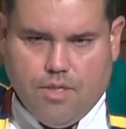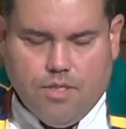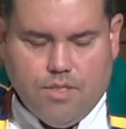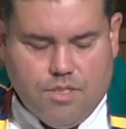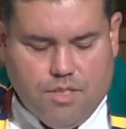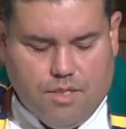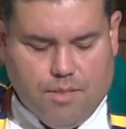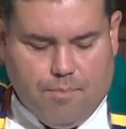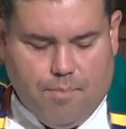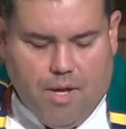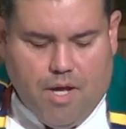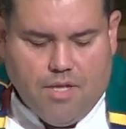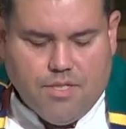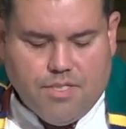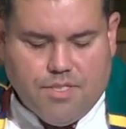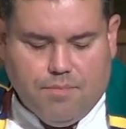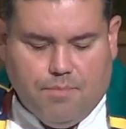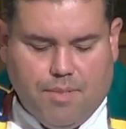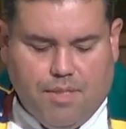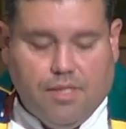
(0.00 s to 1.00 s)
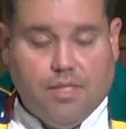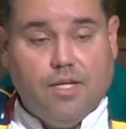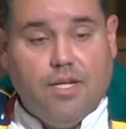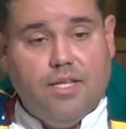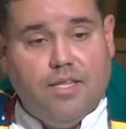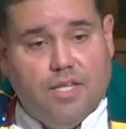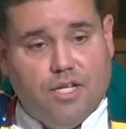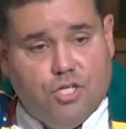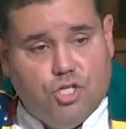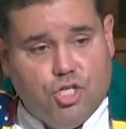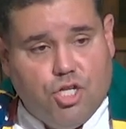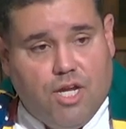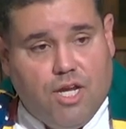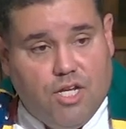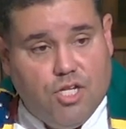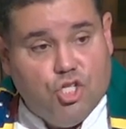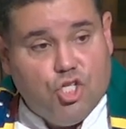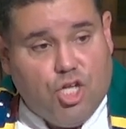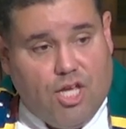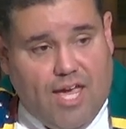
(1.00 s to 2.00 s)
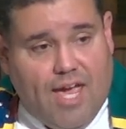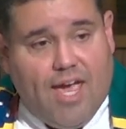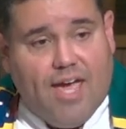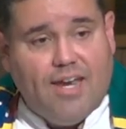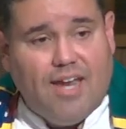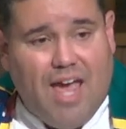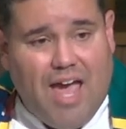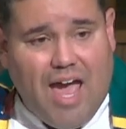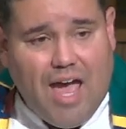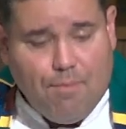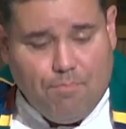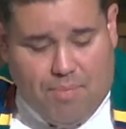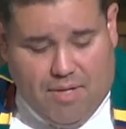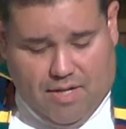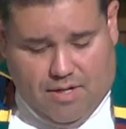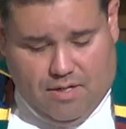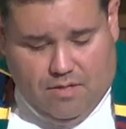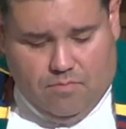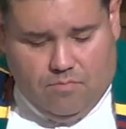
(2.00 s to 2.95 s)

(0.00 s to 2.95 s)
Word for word: to the possibility that change can happen.